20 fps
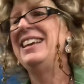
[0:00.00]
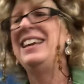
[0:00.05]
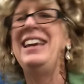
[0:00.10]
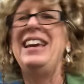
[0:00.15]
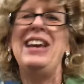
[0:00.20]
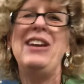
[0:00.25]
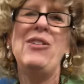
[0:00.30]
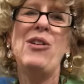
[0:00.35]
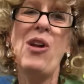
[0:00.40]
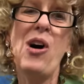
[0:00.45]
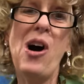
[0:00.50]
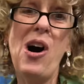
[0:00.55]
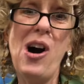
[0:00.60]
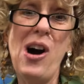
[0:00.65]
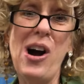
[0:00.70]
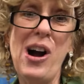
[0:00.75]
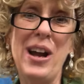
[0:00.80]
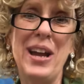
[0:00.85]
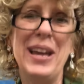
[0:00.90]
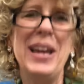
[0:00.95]
He'd
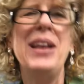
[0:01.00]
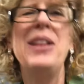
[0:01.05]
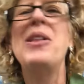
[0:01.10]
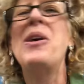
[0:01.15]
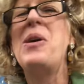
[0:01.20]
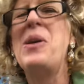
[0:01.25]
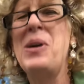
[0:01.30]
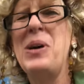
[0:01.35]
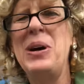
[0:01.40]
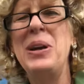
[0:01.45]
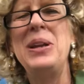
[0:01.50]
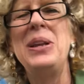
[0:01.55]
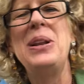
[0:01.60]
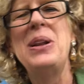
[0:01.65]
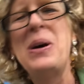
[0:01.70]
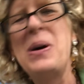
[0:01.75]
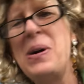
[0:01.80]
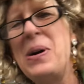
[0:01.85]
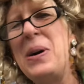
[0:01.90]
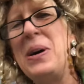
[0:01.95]
lie and lie and
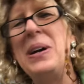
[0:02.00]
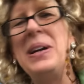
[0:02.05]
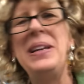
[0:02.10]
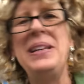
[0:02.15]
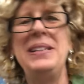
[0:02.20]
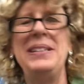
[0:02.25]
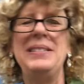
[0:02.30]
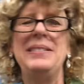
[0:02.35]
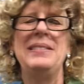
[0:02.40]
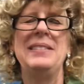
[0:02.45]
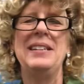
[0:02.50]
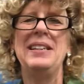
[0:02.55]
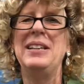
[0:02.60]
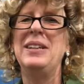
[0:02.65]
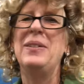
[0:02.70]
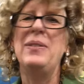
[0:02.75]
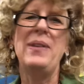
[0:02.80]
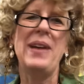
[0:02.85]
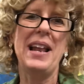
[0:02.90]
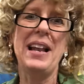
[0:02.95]
lie and...
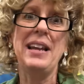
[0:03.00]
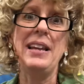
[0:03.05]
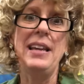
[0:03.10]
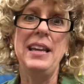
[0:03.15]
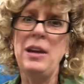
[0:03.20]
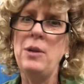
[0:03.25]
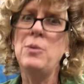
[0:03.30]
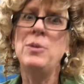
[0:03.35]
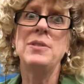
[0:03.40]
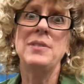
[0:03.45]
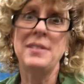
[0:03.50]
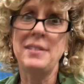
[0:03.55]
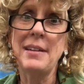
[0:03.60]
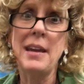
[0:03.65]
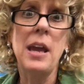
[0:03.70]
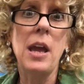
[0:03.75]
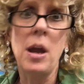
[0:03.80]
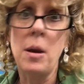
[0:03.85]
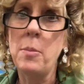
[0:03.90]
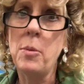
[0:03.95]
Well, he was a
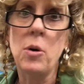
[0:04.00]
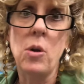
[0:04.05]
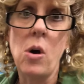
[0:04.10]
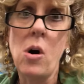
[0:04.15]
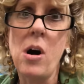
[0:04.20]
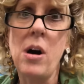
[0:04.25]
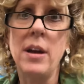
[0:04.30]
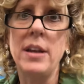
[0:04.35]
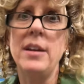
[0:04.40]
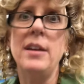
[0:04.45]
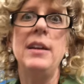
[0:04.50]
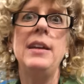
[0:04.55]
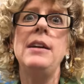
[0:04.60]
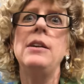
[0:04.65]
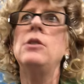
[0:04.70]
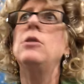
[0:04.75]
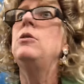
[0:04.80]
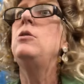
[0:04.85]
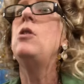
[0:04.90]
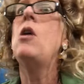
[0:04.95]
terrible liar. He
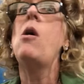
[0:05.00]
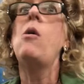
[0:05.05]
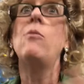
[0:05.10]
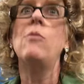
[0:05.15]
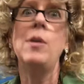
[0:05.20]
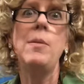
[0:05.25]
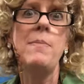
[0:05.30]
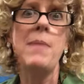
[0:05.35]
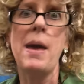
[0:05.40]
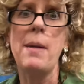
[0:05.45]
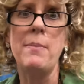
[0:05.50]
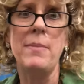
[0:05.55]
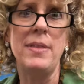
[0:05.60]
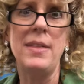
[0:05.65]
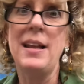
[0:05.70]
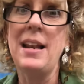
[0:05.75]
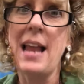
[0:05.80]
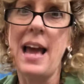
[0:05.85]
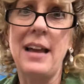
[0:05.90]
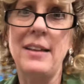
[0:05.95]
could not remember
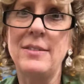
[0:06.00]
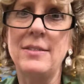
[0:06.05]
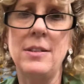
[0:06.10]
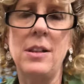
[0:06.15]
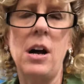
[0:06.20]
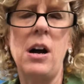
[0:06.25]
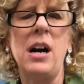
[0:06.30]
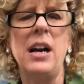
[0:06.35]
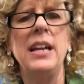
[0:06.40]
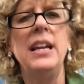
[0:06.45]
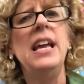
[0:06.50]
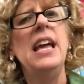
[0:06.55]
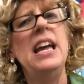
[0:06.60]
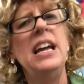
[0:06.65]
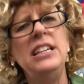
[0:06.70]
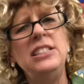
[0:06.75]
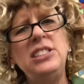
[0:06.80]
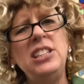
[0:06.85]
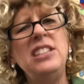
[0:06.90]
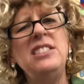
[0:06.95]
the last lie.
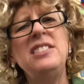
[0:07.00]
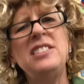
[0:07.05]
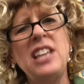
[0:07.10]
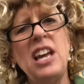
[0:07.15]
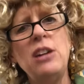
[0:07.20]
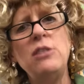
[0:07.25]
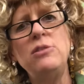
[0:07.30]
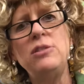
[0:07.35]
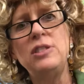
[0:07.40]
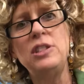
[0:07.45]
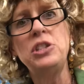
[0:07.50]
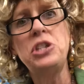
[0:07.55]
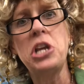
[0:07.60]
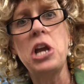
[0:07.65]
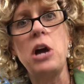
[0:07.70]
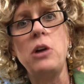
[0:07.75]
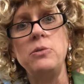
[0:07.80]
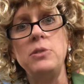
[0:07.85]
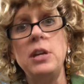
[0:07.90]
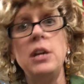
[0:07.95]
Just goes to
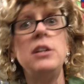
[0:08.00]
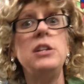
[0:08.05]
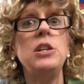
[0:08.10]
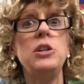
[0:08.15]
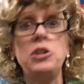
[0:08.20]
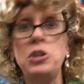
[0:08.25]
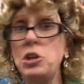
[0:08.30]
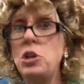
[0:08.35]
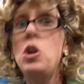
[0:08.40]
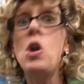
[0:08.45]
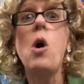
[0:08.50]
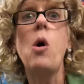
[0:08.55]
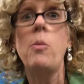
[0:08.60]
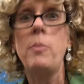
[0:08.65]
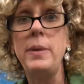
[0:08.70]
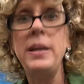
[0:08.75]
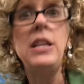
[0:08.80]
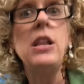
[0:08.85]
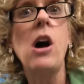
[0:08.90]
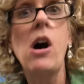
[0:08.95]
show you, you should not
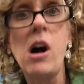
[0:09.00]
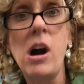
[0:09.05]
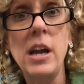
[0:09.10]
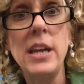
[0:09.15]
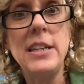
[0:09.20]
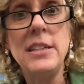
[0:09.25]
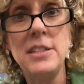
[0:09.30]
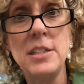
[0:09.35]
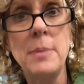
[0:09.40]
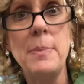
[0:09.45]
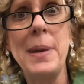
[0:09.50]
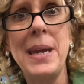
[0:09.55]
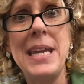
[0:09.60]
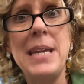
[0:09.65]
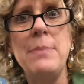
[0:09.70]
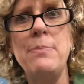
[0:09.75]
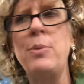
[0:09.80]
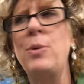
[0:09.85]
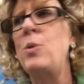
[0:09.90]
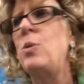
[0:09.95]
be lying to
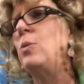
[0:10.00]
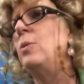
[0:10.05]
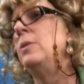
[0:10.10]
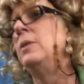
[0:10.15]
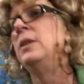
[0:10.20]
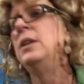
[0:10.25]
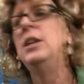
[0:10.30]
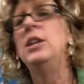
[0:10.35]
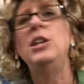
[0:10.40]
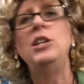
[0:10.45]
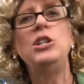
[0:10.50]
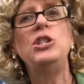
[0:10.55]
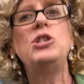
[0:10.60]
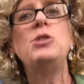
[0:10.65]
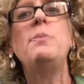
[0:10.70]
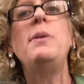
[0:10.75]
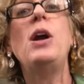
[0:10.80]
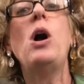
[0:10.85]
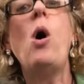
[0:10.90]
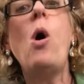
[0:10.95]
people. You
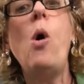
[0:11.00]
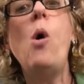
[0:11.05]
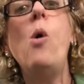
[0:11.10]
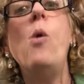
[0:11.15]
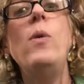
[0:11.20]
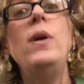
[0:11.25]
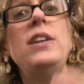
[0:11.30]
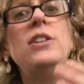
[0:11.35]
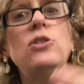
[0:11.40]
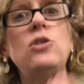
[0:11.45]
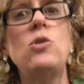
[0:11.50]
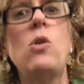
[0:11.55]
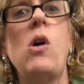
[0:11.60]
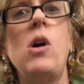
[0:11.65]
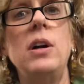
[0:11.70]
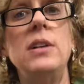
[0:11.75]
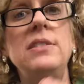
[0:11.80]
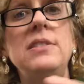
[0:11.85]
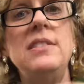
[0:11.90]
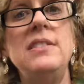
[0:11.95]
should be always
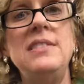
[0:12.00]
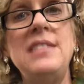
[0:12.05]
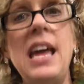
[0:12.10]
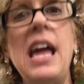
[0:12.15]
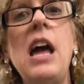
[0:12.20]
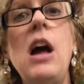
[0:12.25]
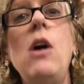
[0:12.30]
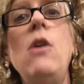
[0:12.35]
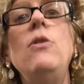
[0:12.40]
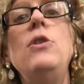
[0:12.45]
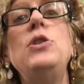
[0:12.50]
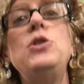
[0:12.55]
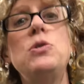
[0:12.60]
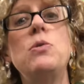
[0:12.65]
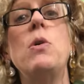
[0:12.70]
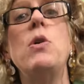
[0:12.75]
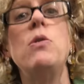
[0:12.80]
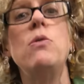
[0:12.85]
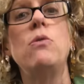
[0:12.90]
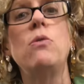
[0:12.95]
trying to tell the
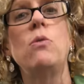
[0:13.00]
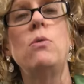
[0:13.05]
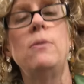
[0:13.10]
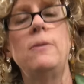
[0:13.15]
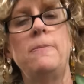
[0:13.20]
truth.